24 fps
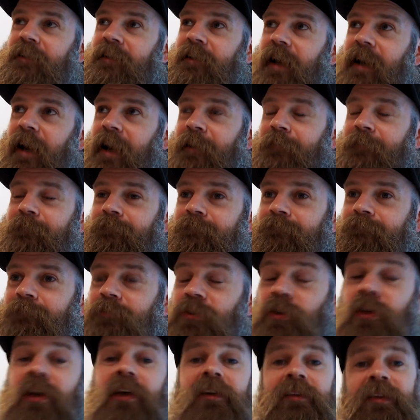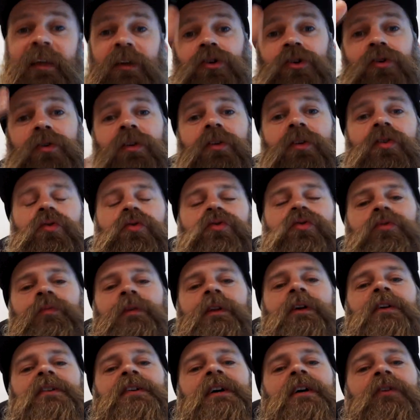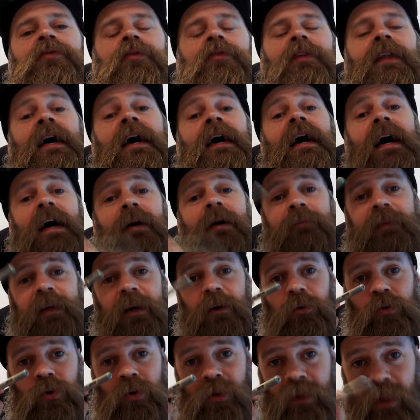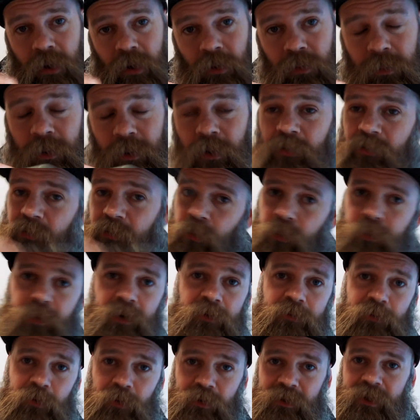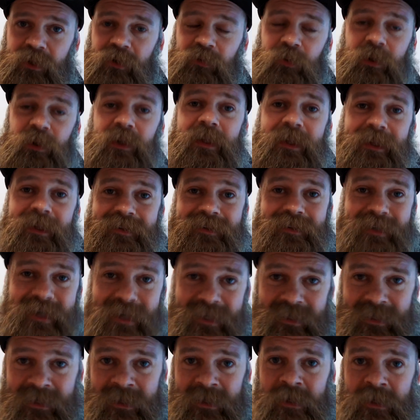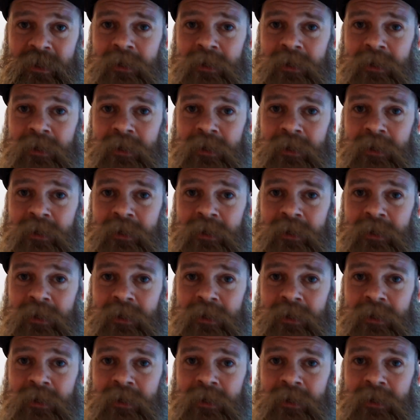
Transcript: Um, so yeah, stay tuned to the social media channels for that. I'm telling you now, because it won't be a vlog next week, like I said.